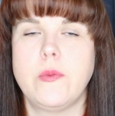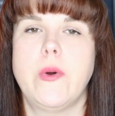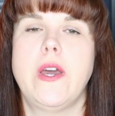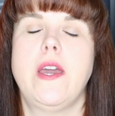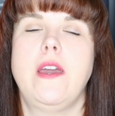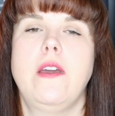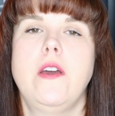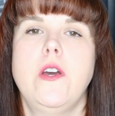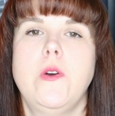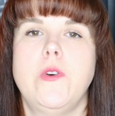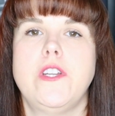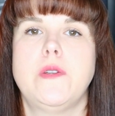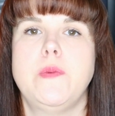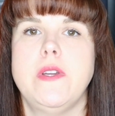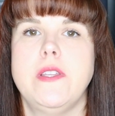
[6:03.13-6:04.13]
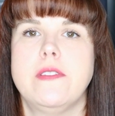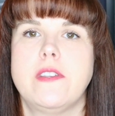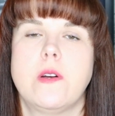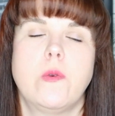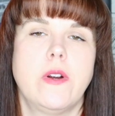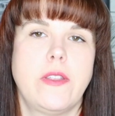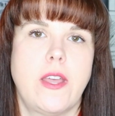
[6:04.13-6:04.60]
way, which means
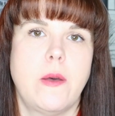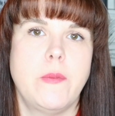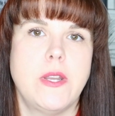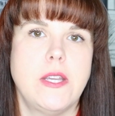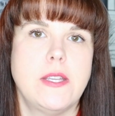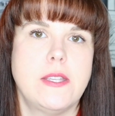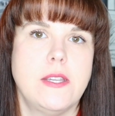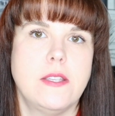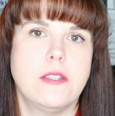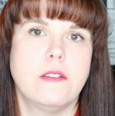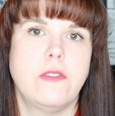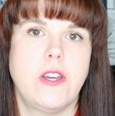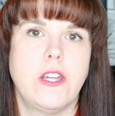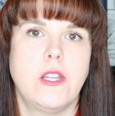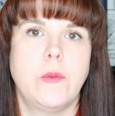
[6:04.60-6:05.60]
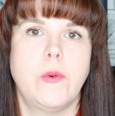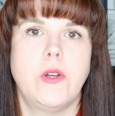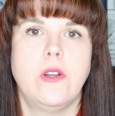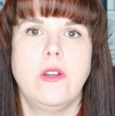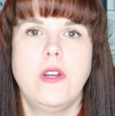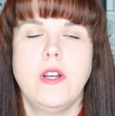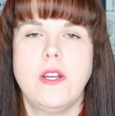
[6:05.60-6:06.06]
there weren't that many seats
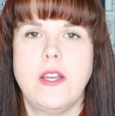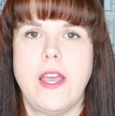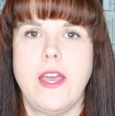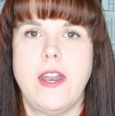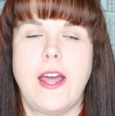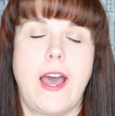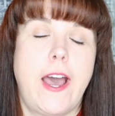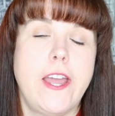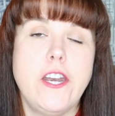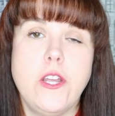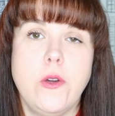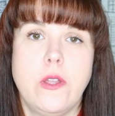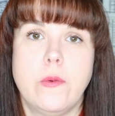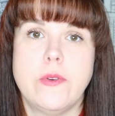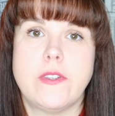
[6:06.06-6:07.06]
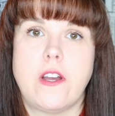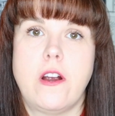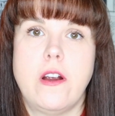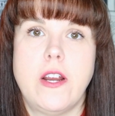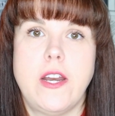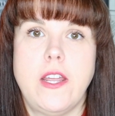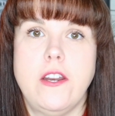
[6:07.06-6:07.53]
available. And I knew there was
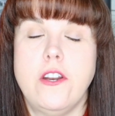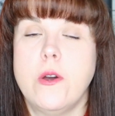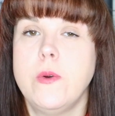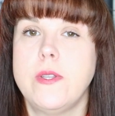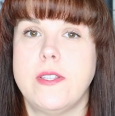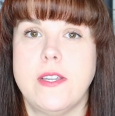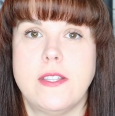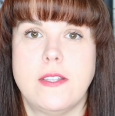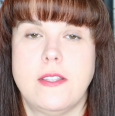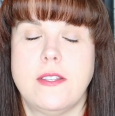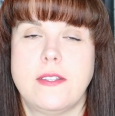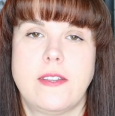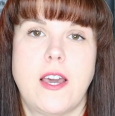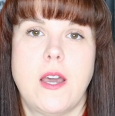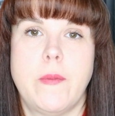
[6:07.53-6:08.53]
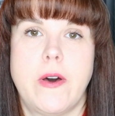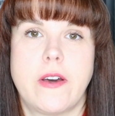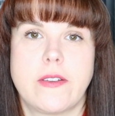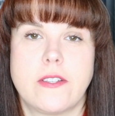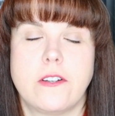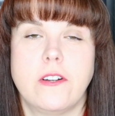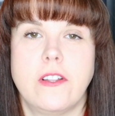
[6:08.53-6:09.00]
already no seats at the
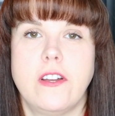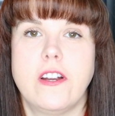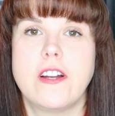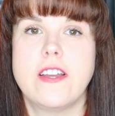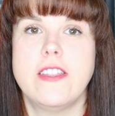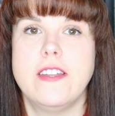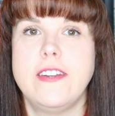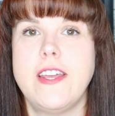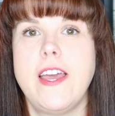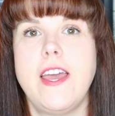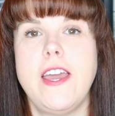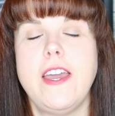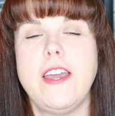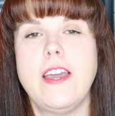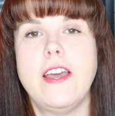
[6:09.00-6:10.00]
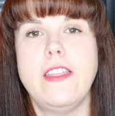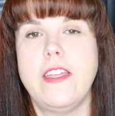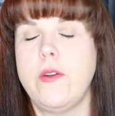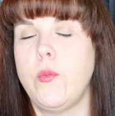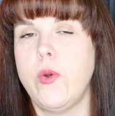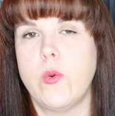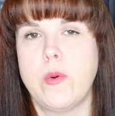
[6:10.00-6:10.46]
Skybox earlier in the day, and
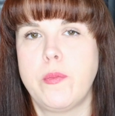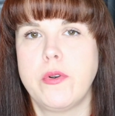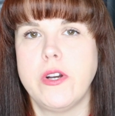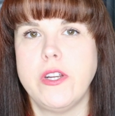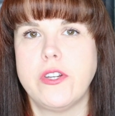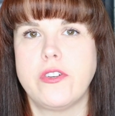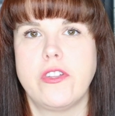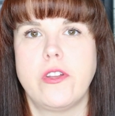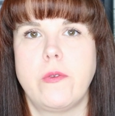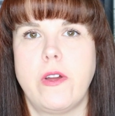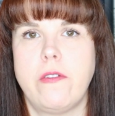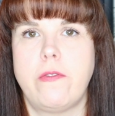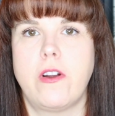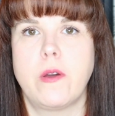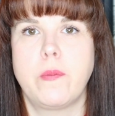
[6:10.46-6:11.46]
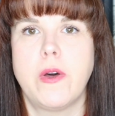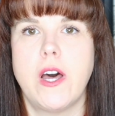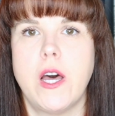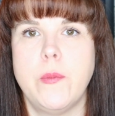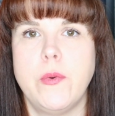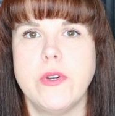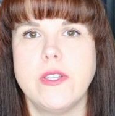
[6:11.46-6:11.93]
then we were pretty sure the Red Frog
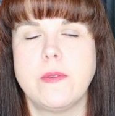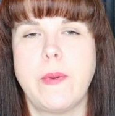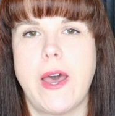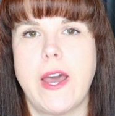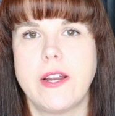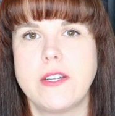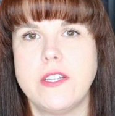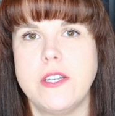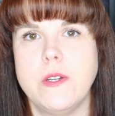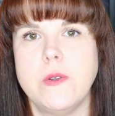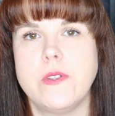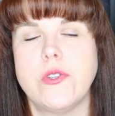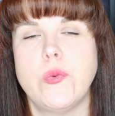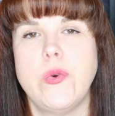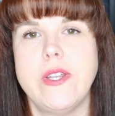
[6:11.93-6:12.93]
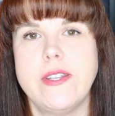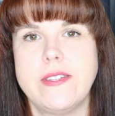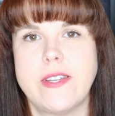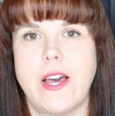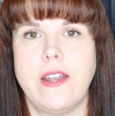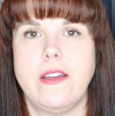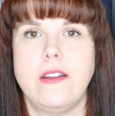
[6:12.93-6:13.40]
Pub was packed too, so we
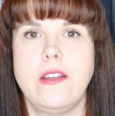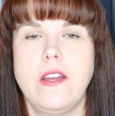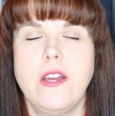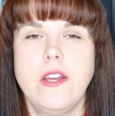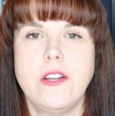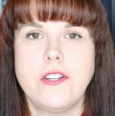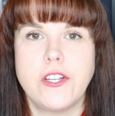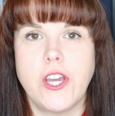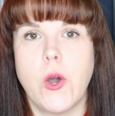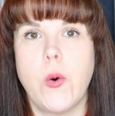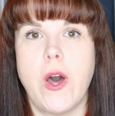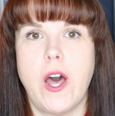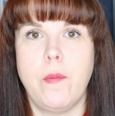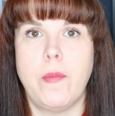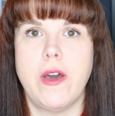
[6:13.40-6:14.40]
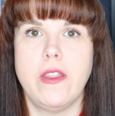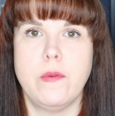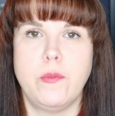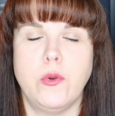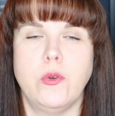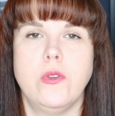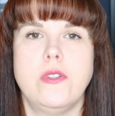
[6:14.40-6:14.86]
decided to go up by the
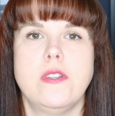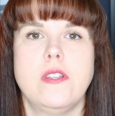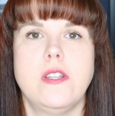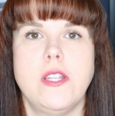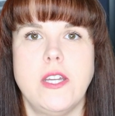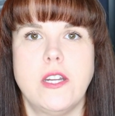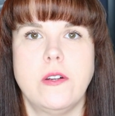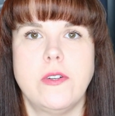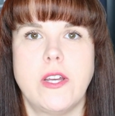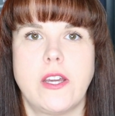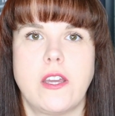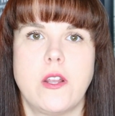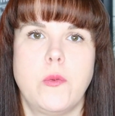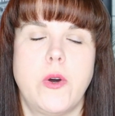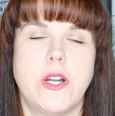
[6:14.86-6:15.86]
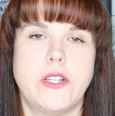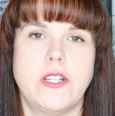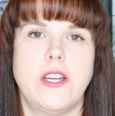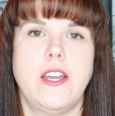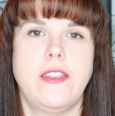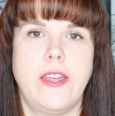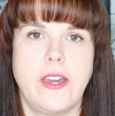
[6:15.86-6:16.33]
pool to the Lido deck and watch
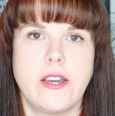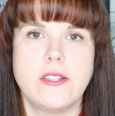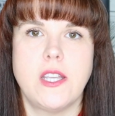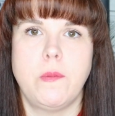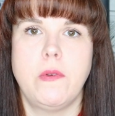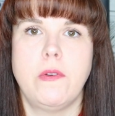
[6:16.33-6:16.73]
it. And like I said